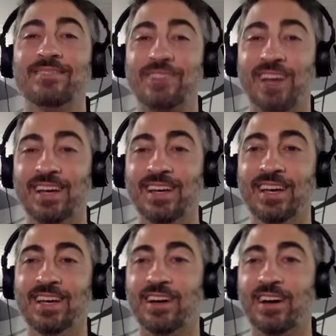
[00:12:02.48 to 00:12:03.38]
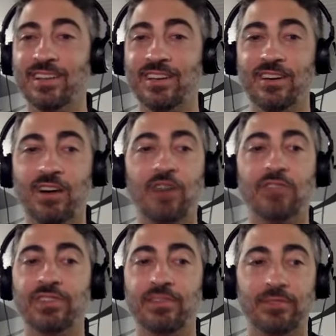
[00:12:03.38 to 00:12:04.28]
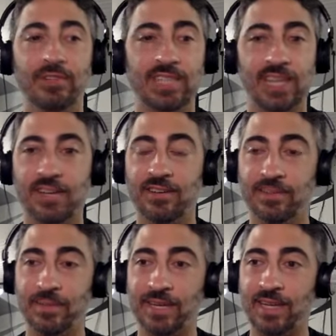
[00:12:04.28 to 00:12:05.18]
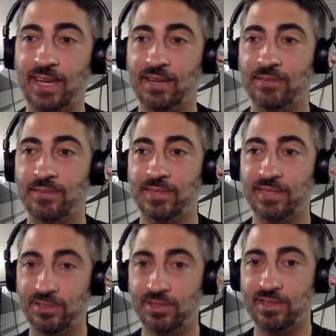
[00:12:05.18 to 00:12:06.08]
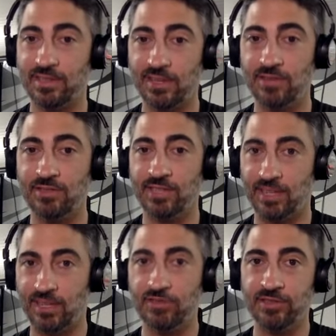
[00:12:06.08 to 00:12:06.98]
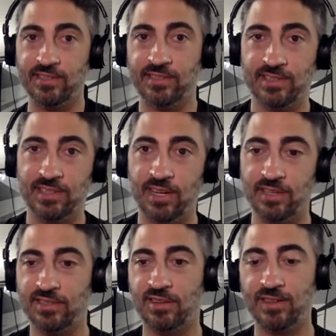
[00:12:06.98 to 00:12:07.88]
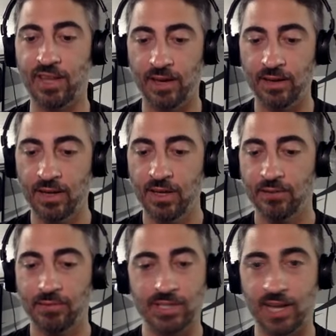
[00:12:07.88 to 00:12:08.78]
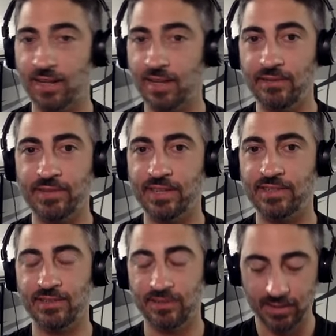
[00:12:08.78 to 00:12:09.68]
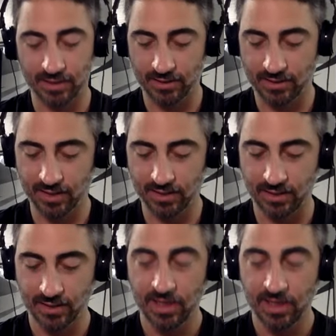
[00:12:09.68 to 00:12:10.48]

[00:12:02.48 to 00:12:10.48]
the track. So the first thing I noticed, I'm like, damn, this tree is close to this starting line, which I love. Dustin, I tell you